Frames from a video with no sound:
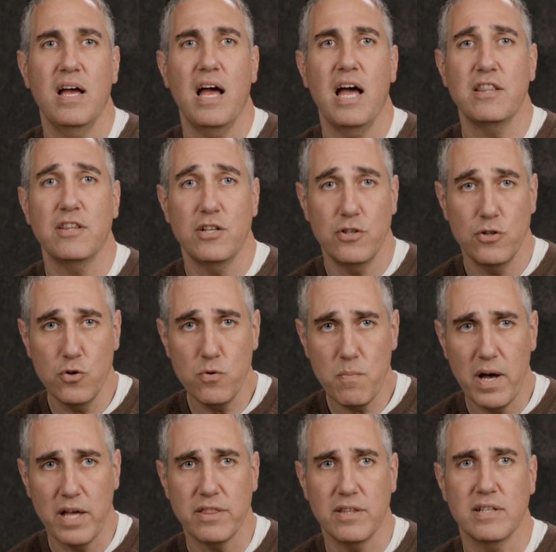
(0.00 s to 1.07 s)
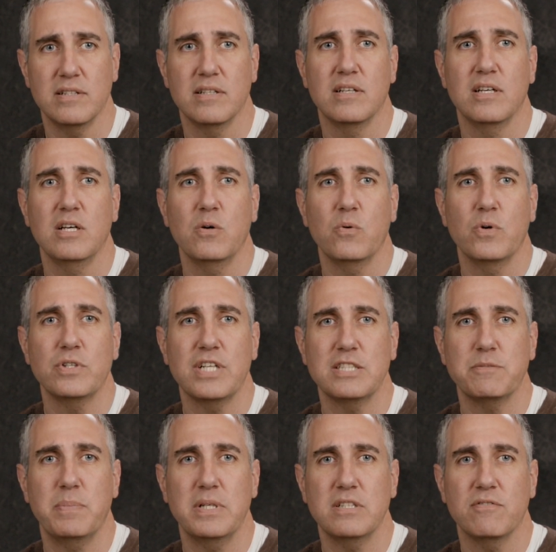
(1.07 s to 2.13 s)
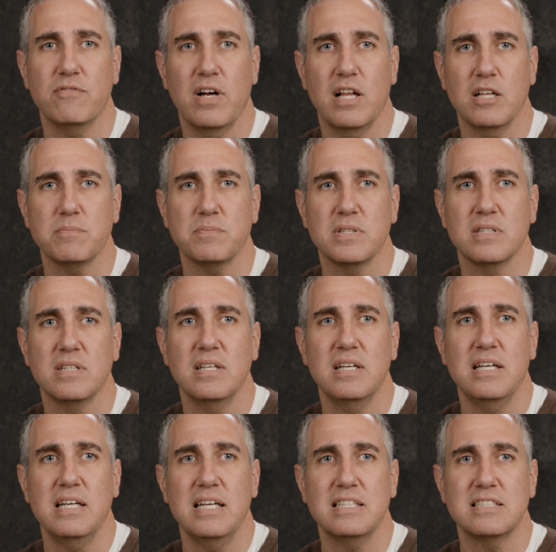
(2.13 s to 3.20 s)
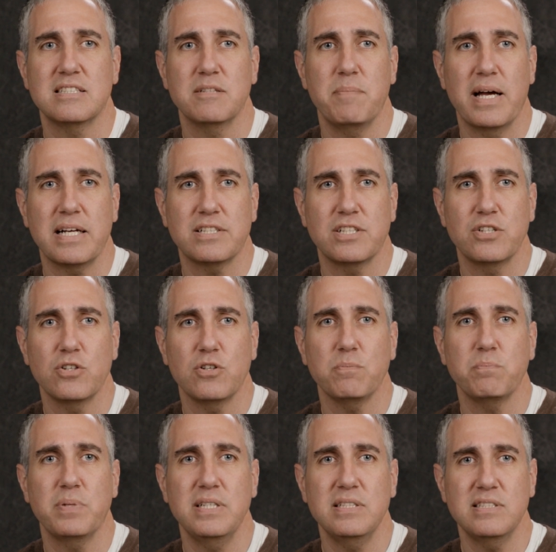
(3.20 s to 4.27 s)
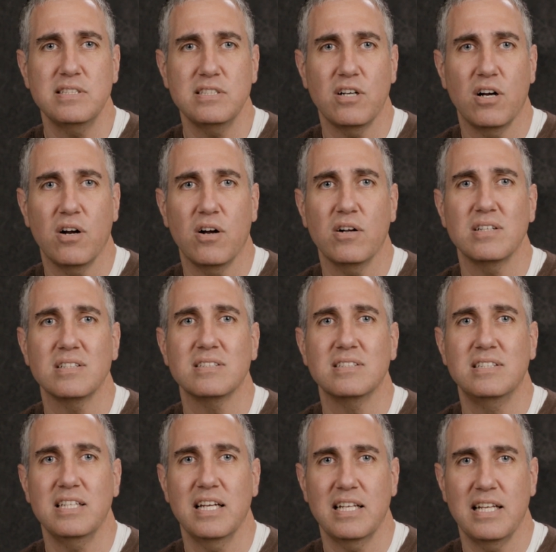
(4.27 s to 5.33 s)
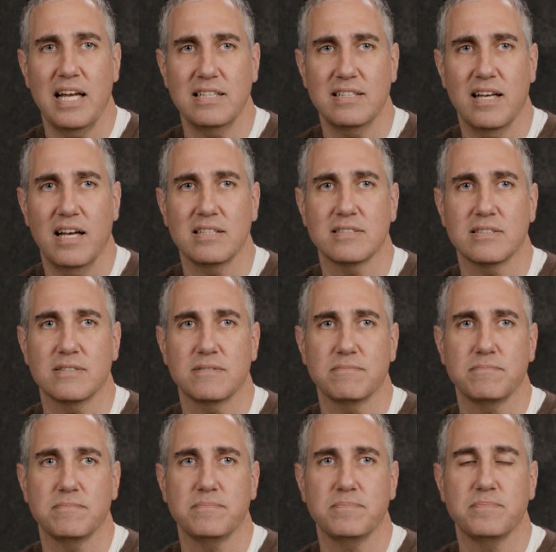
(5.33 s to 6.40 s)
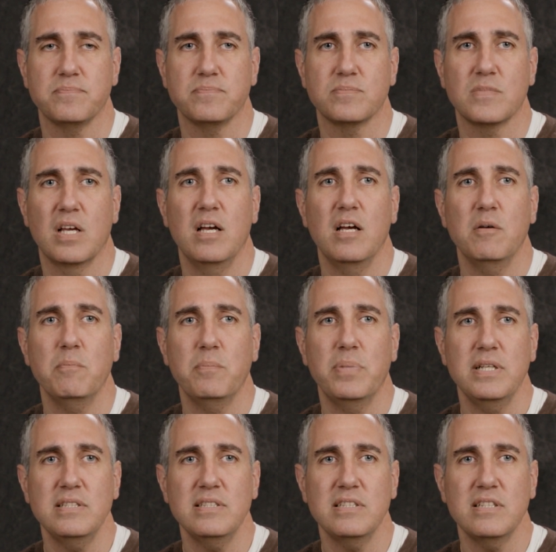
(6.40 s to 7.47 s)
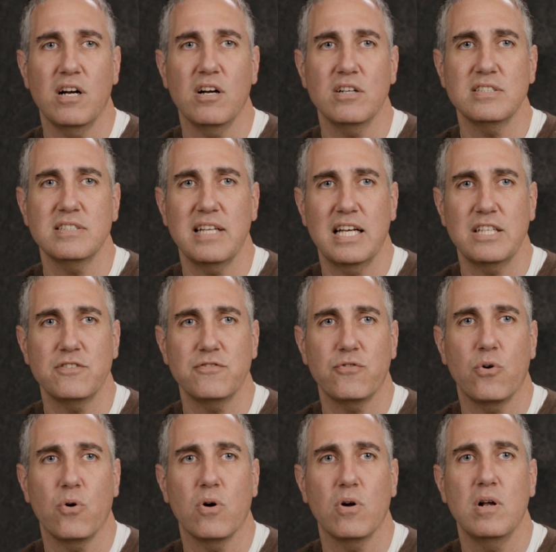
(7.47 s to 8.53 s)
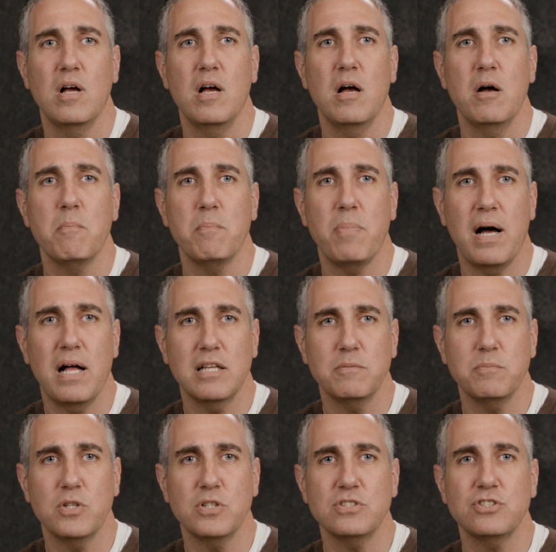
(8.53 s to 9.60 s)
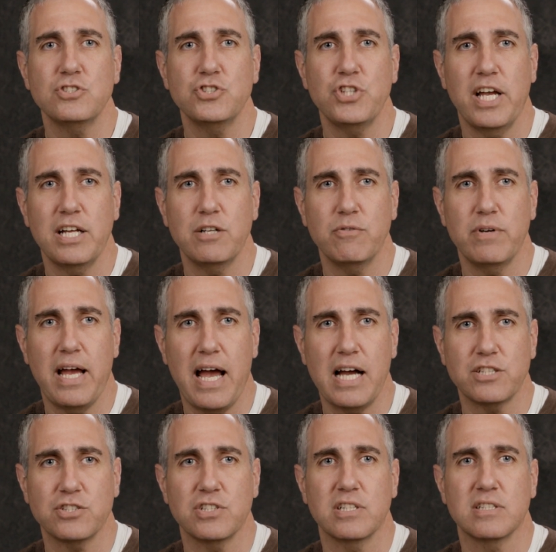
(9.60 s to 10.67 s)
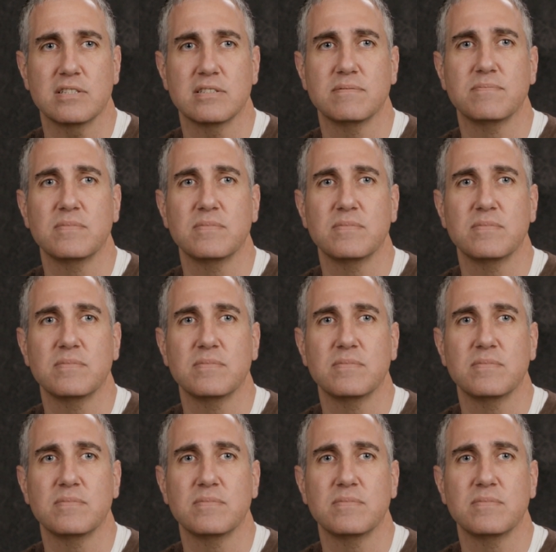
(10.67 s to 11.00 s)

and the new method, which has been developed, is the bacterial PCR DNA test. PCR stands for polymerase chain reaction.